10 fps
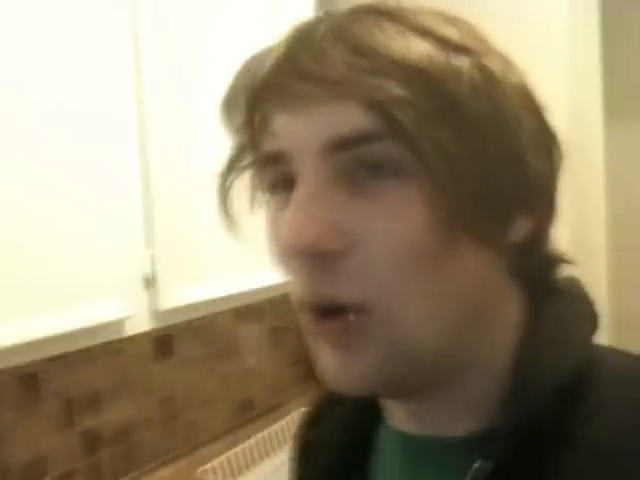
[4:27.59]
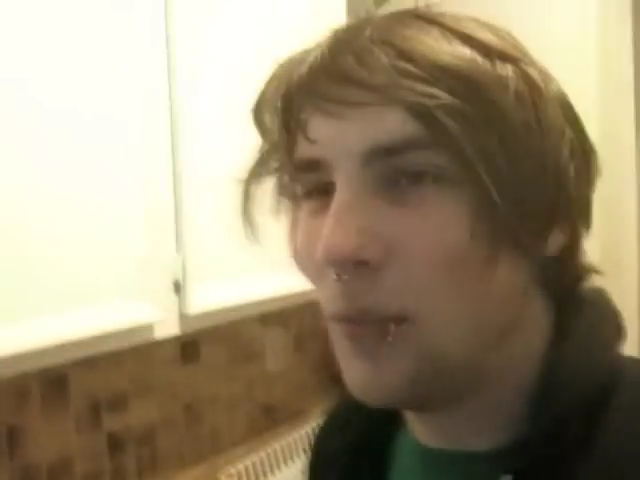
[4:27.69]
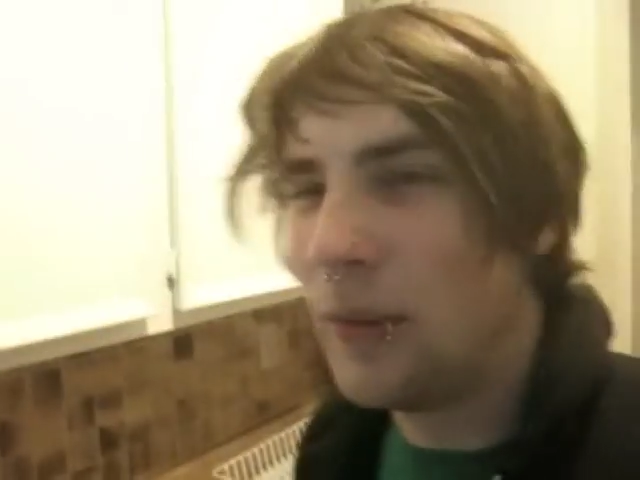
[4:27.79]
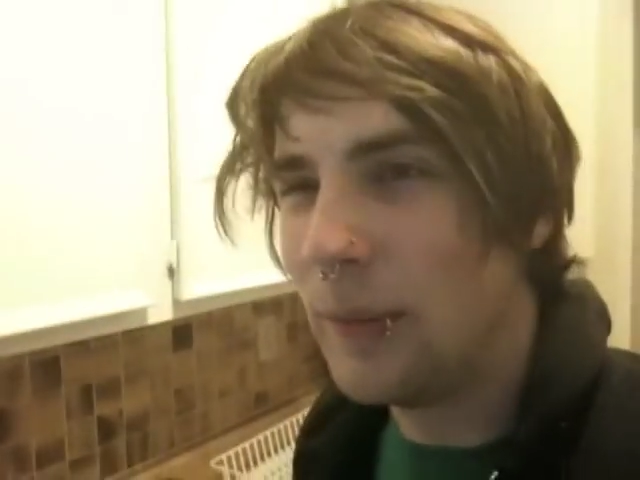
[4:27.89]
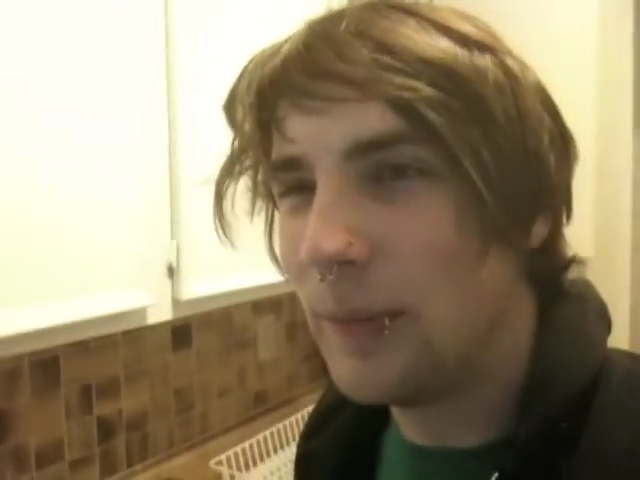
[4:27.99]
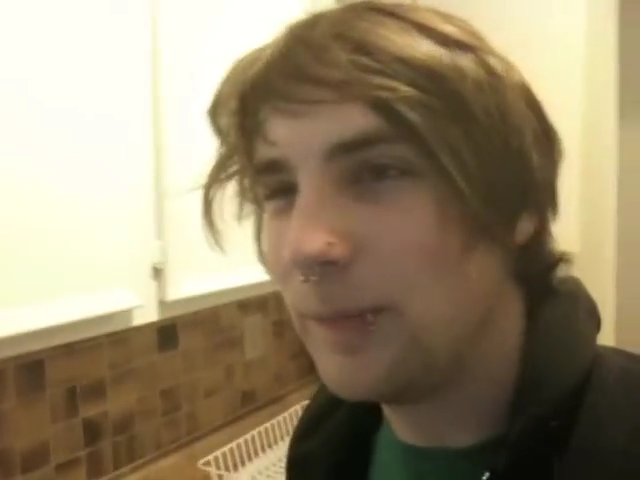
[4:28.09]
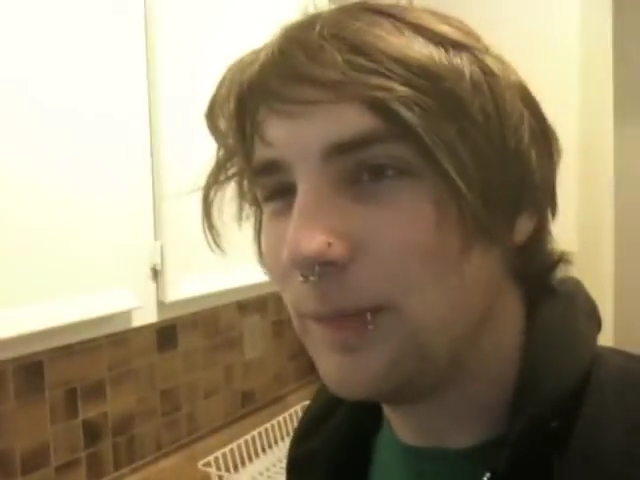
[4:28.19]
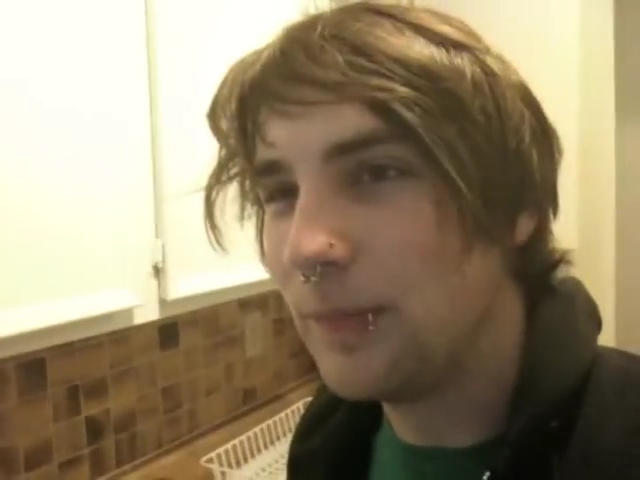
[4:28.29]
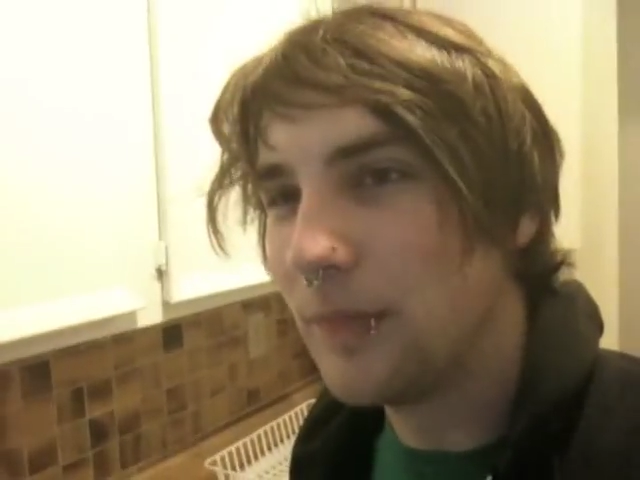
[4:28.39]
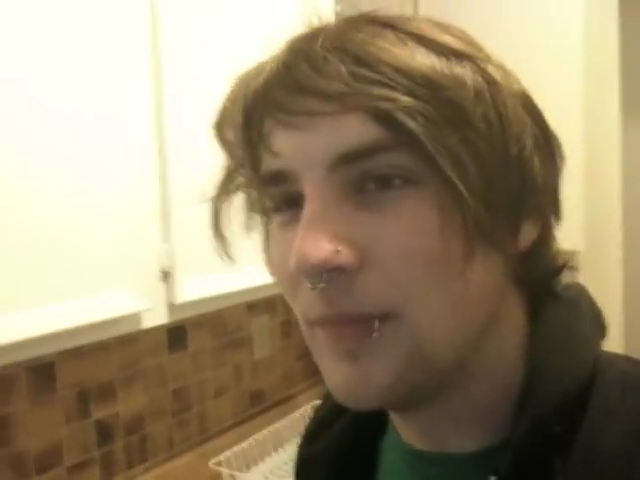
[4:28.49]
home.
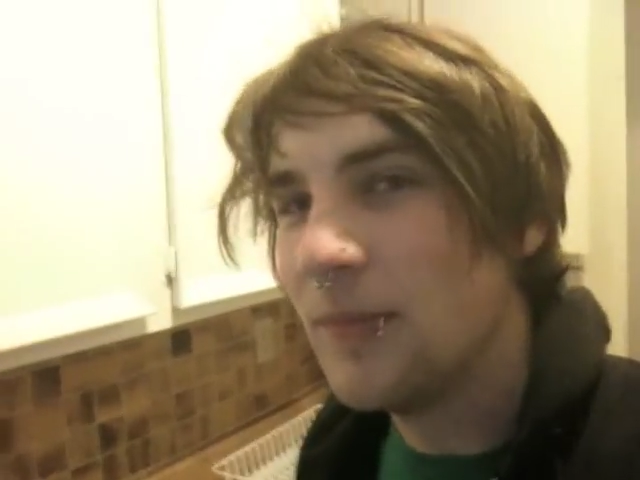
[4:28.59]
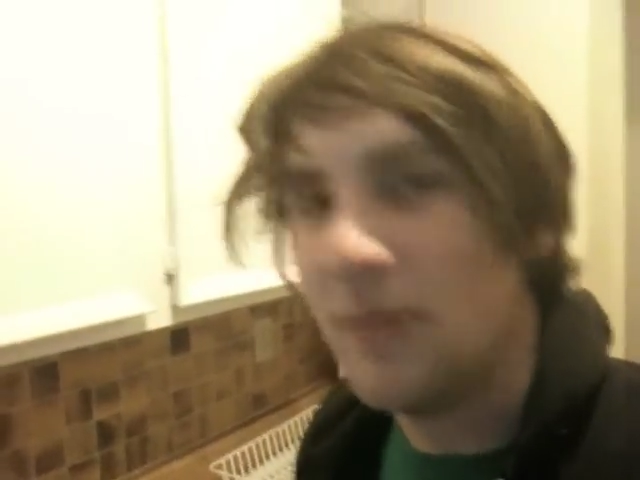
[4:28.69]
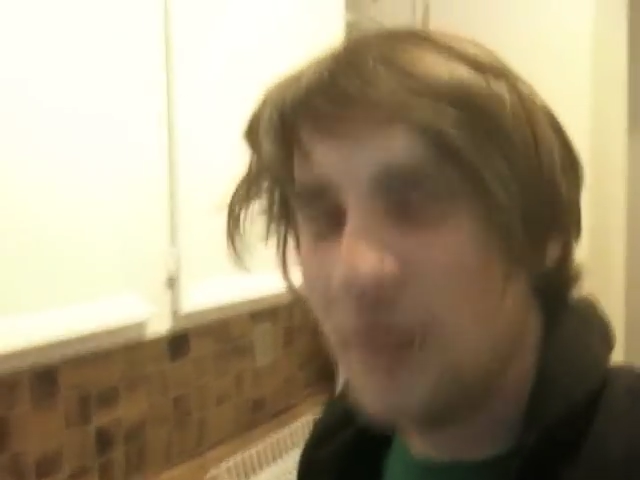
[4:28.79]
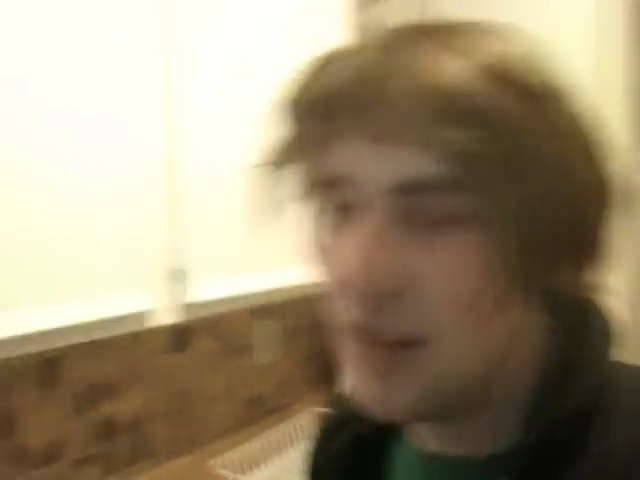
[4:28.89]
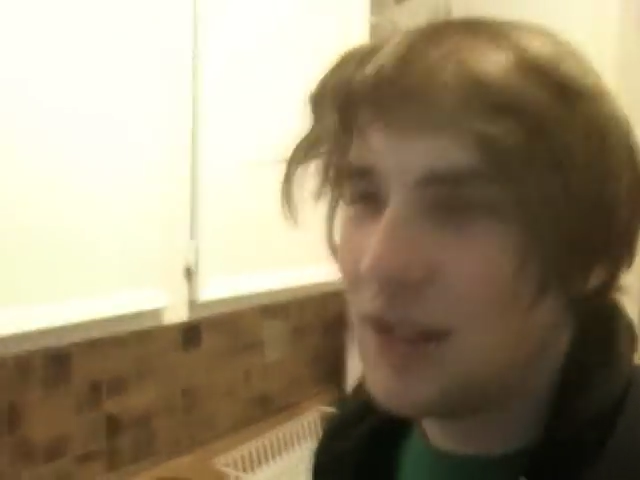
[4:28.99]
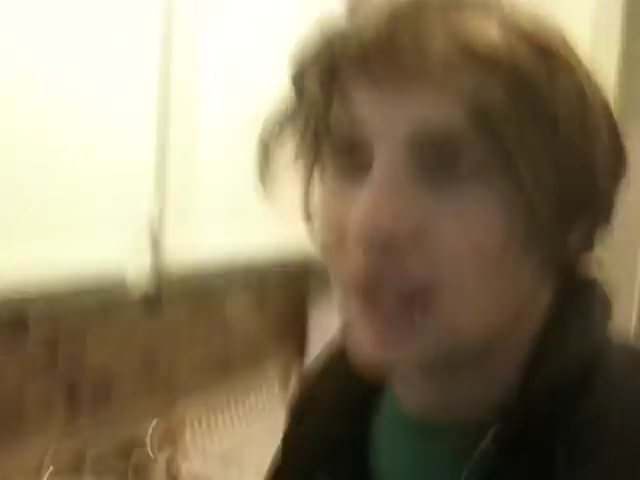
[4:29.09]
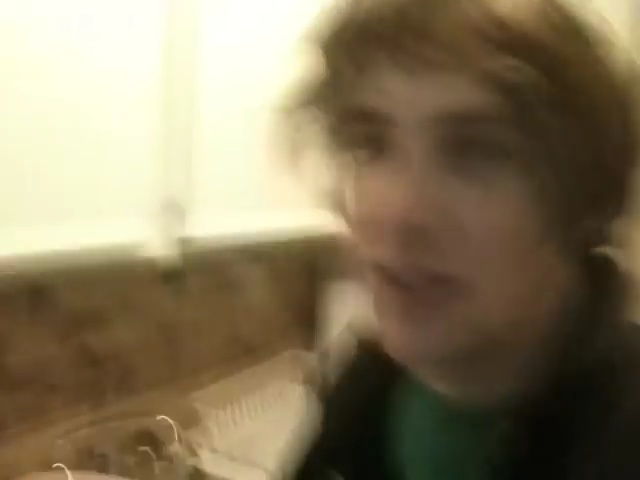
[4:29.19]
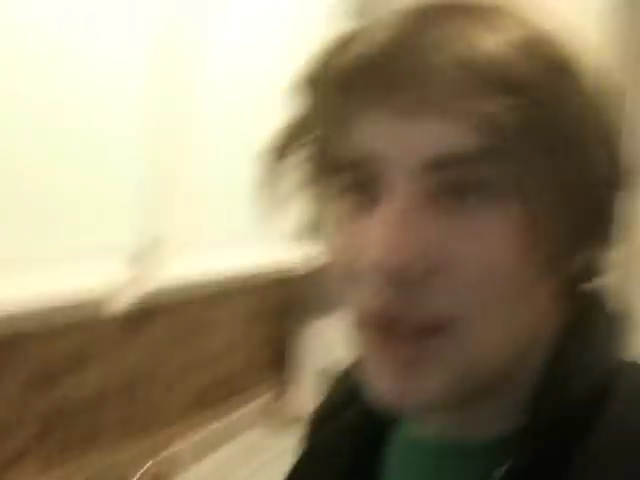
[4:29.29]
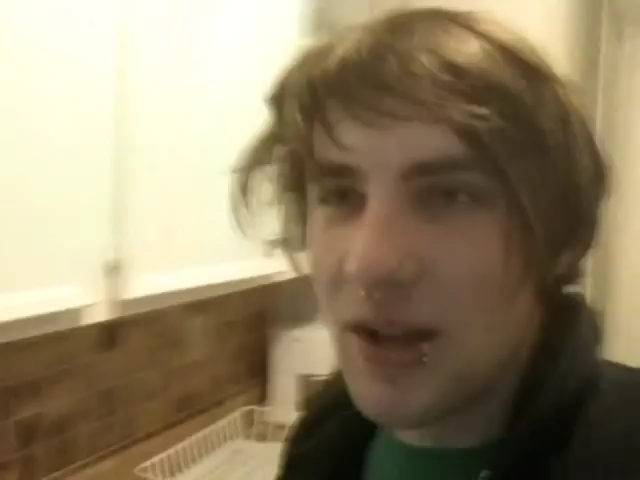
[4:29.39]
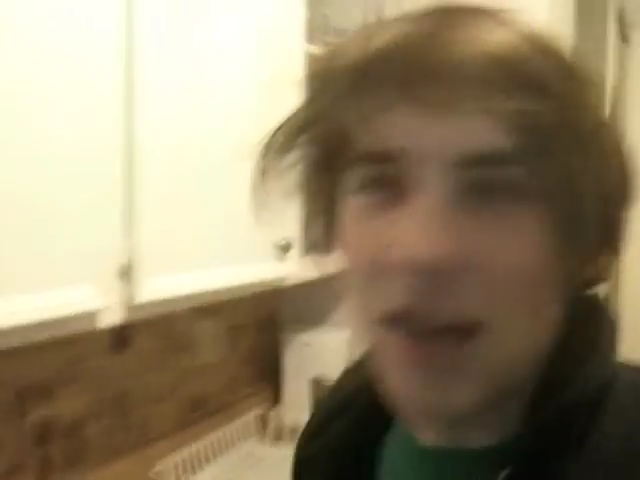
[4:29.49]

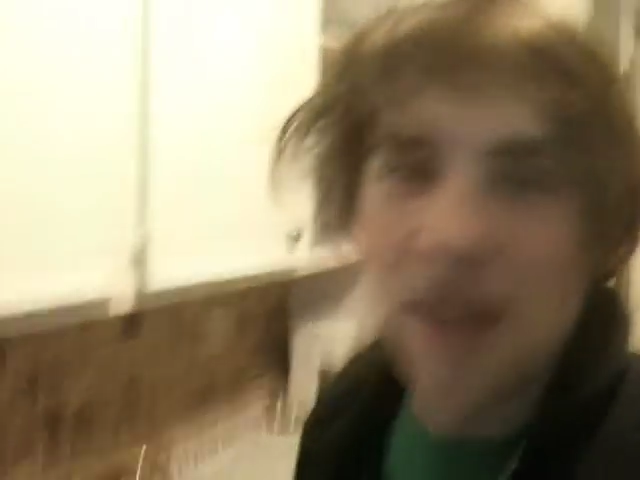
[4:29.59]
So